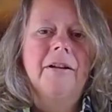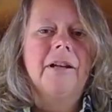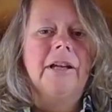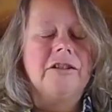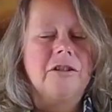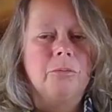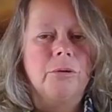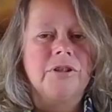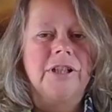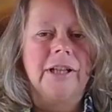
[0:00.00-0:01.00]
It's
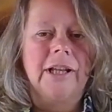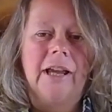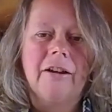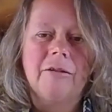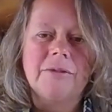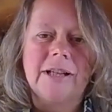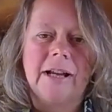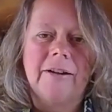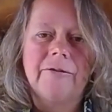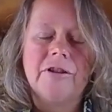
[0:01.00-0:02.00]
supporting the care home
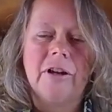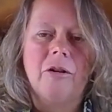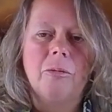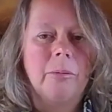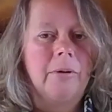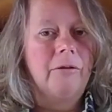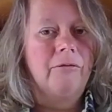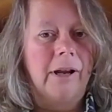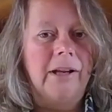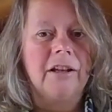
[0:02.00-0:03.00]
staff to help
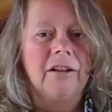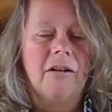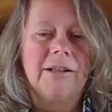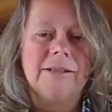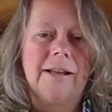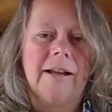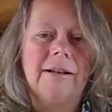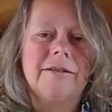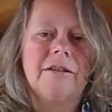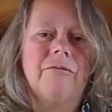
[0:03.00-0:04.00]
recognise
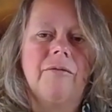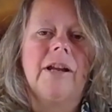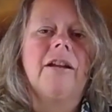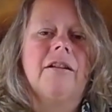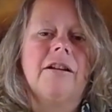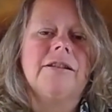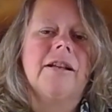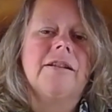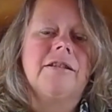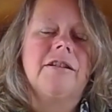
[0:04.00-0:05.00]
that and recognise
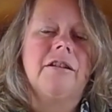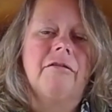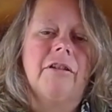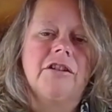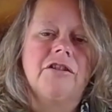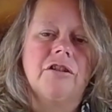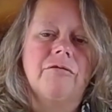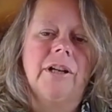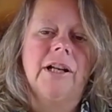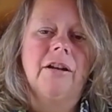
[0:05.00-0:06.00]
that deterioration
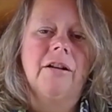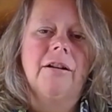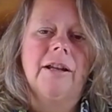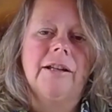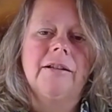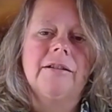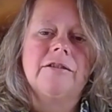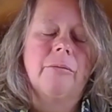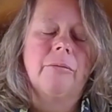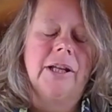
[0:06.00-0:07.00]
really early
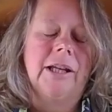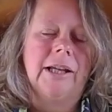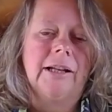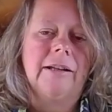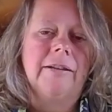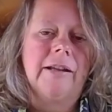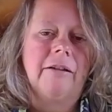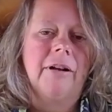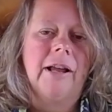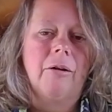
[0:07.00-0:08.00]
so we can get in
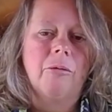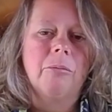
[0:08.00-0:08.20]
there and help.